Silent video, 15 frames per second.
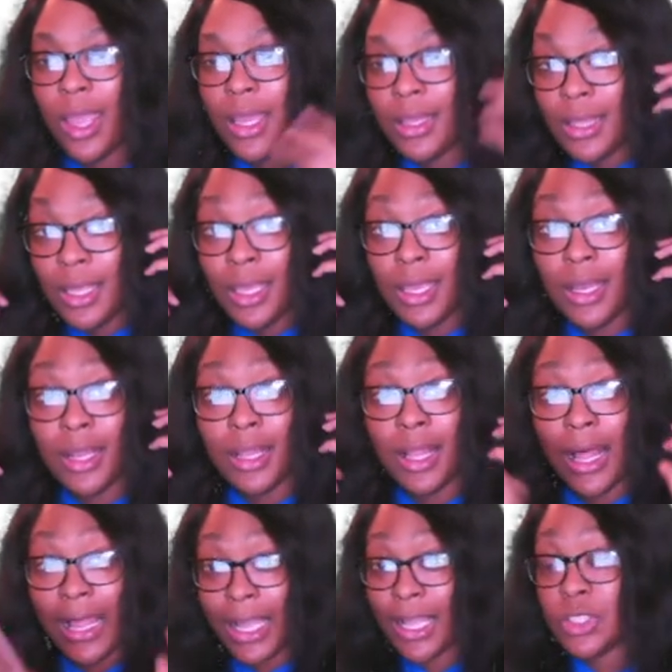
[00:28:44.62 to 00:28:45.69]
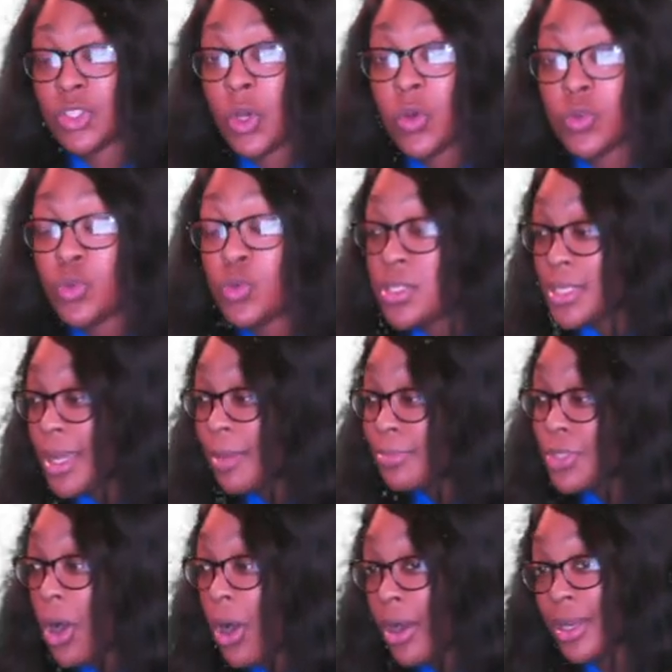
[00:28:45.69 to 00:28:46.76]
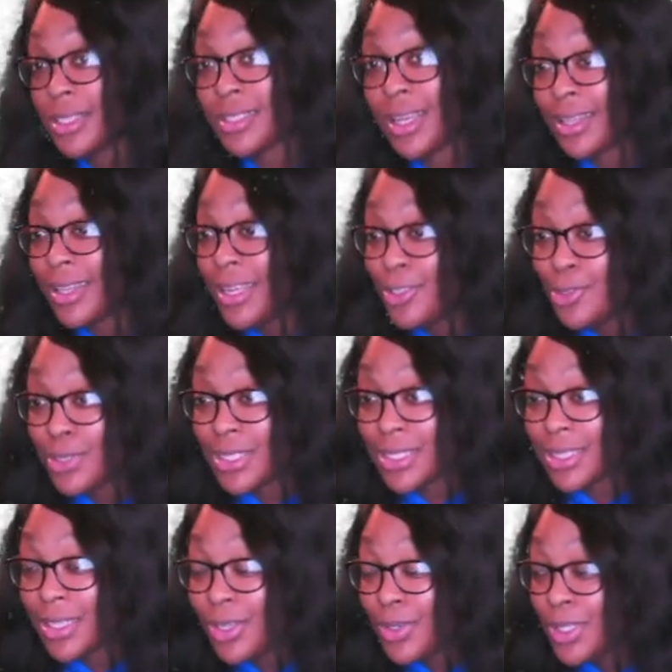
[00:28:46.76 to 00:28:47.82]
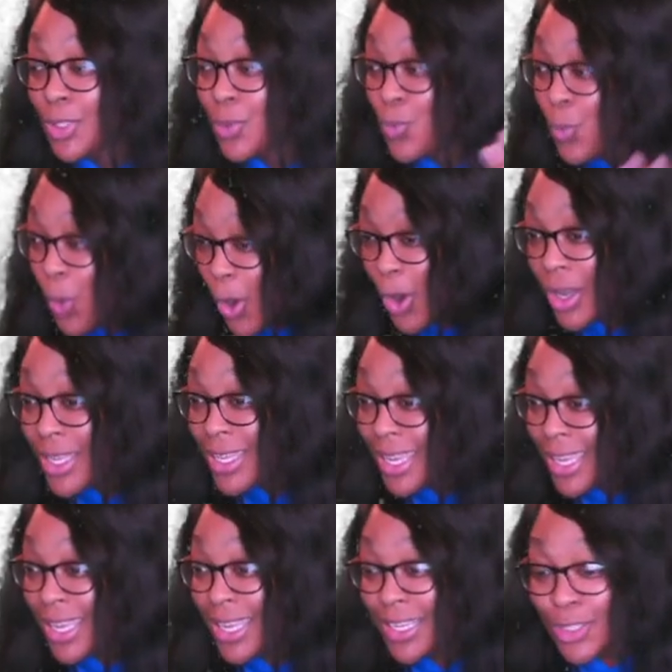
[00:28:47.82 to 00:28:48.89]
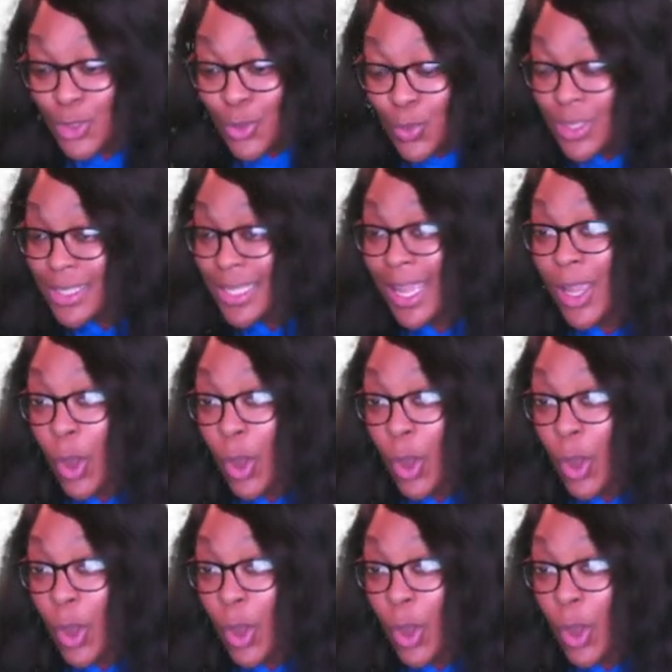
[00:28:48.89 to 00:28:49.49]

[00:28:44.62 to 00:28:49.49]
and then like i told you some targets i let you just literally walk in as soon as they